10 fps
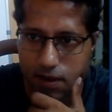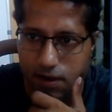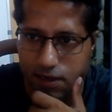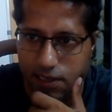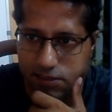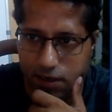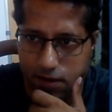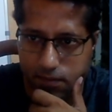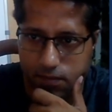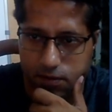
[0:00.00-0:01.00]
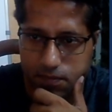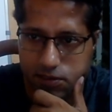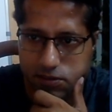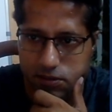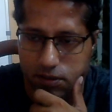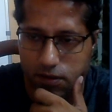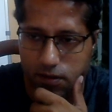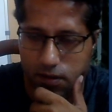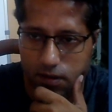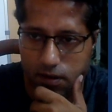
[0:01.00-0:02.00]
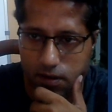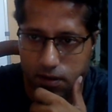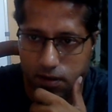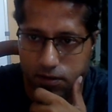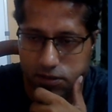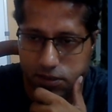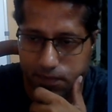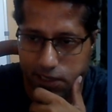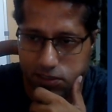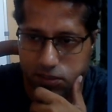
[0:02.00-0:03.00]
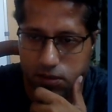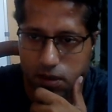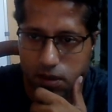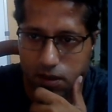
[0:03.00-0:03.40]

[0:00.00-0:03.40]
Less than a number means the subtraction.